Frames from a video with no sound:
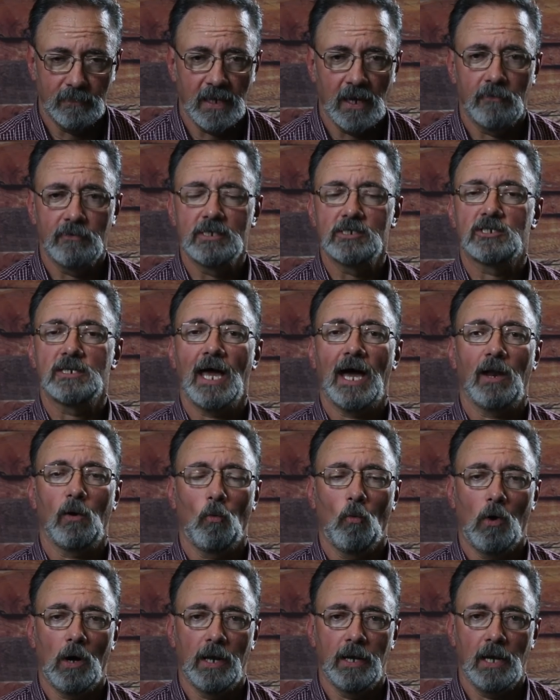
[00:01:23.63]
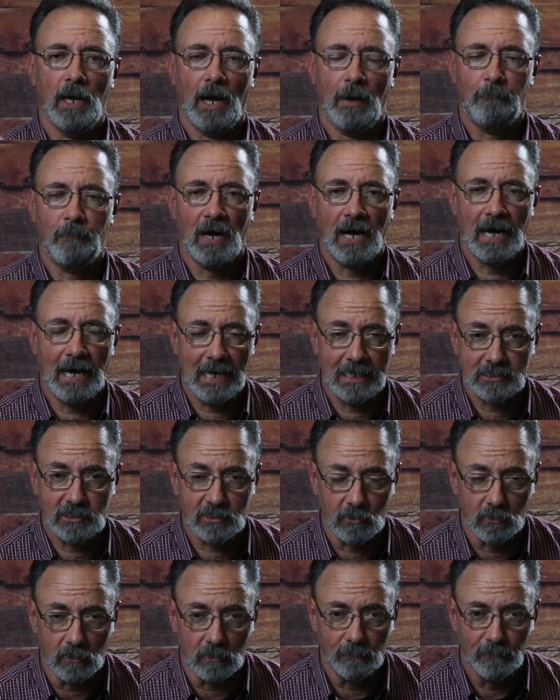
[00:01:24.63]
There is not one
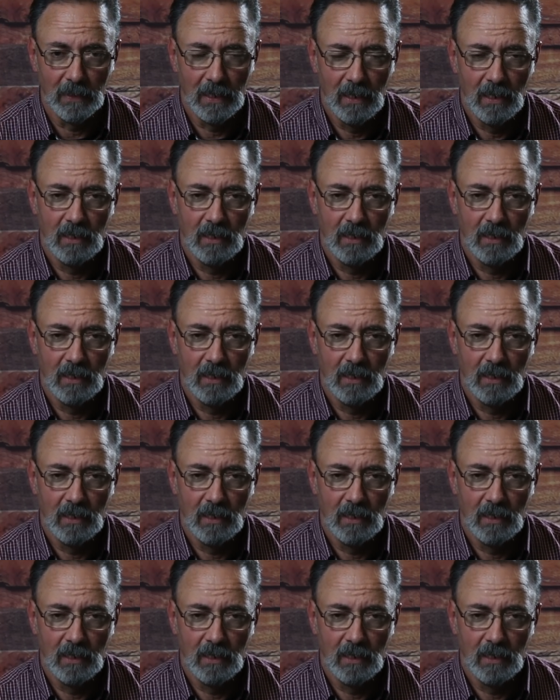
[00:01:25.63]
apostle.